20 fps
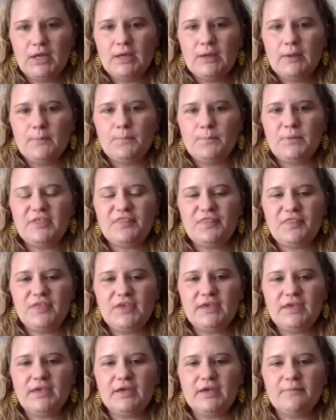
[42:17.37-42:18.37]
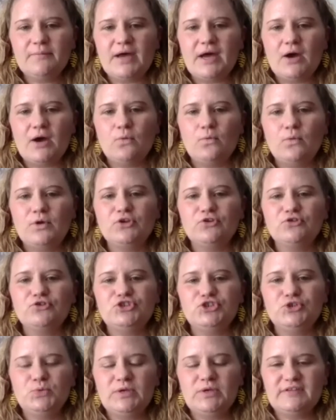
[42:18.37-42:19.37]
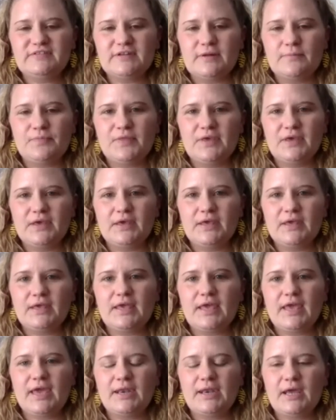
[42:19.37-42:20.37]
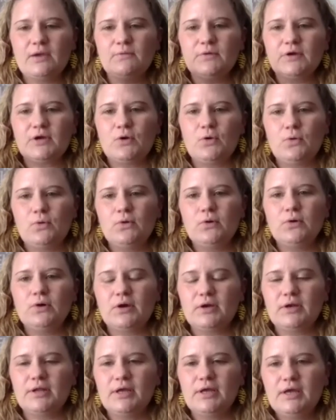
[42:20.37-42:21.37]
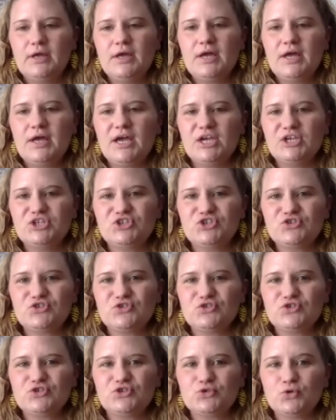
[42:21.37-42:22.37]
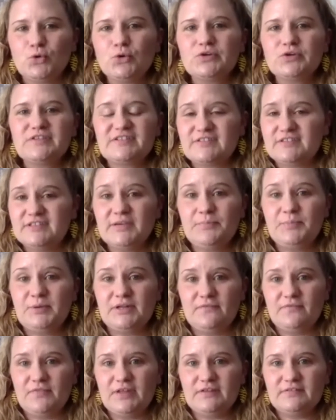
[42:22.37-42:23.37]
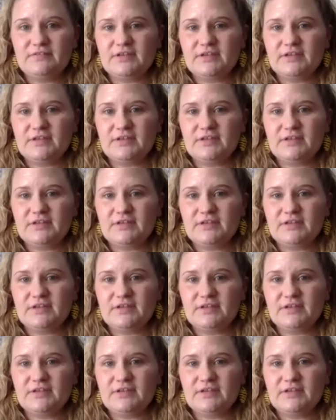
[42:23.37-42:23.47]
be thinking about, when you're doing something, can I record a short snippet of this?